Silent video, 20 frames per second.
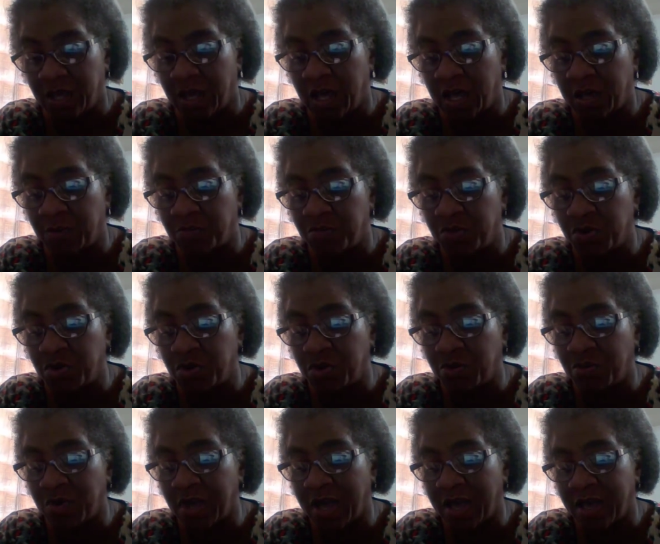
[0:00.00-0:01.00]
A book
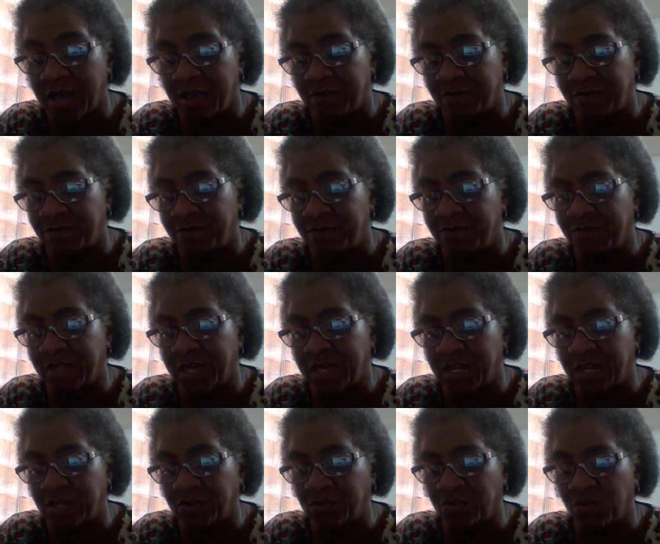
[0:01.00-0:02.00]
you have
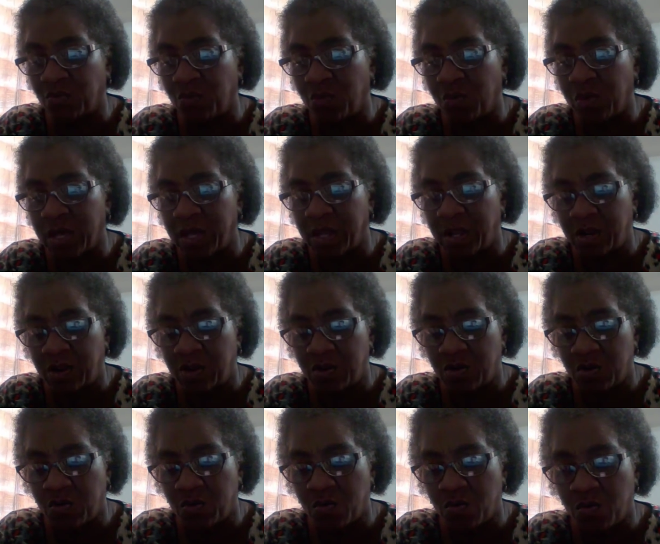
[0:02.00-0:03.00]
that is well
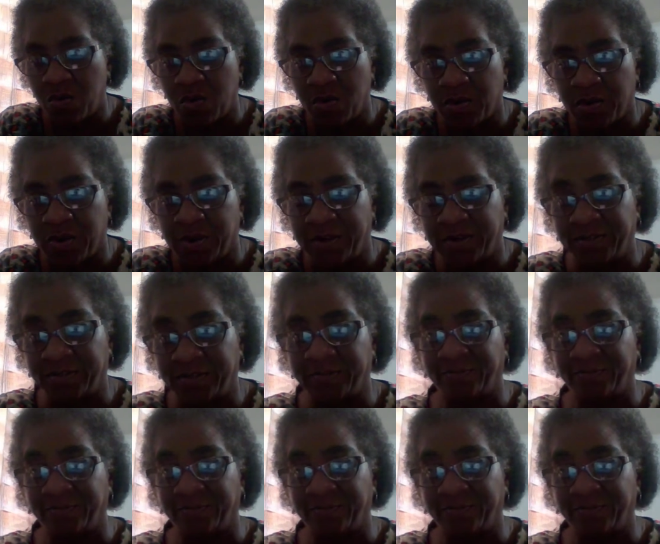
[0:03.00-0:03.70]
worn.